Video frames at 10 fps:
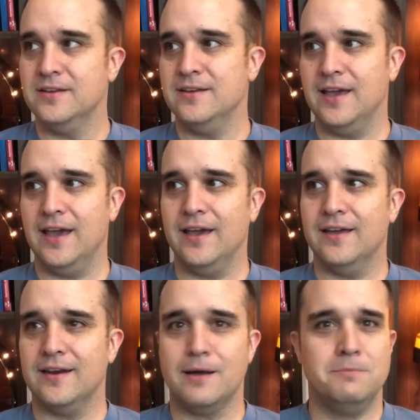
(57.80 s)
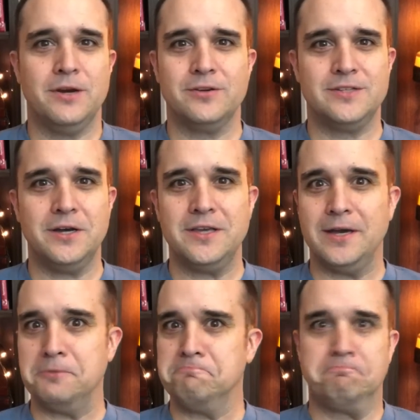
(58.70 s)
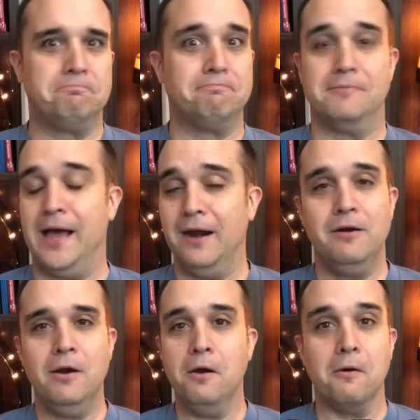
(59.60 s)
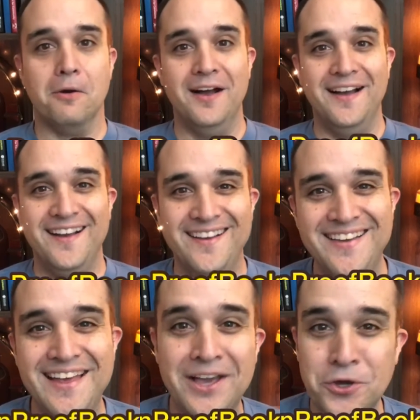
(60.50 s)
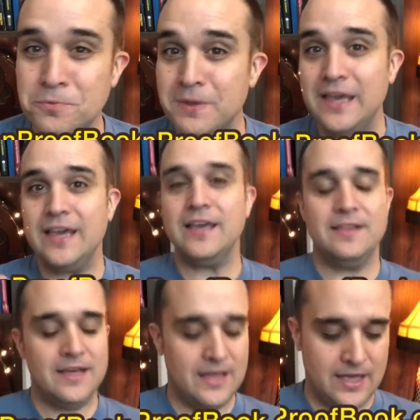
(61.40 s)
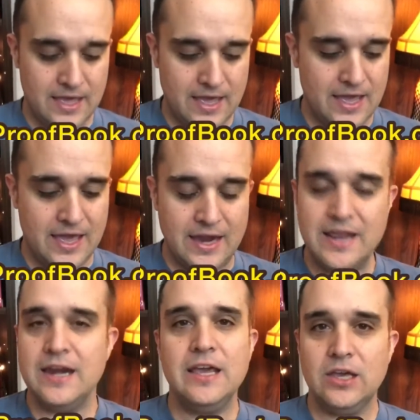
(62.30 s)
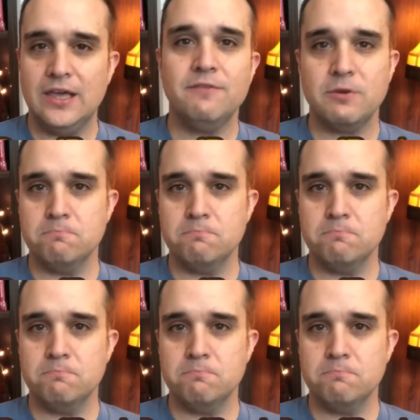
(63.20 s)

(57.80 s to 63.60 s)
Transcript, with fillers: And I'm here to tell you, I don't know. It could be, at any given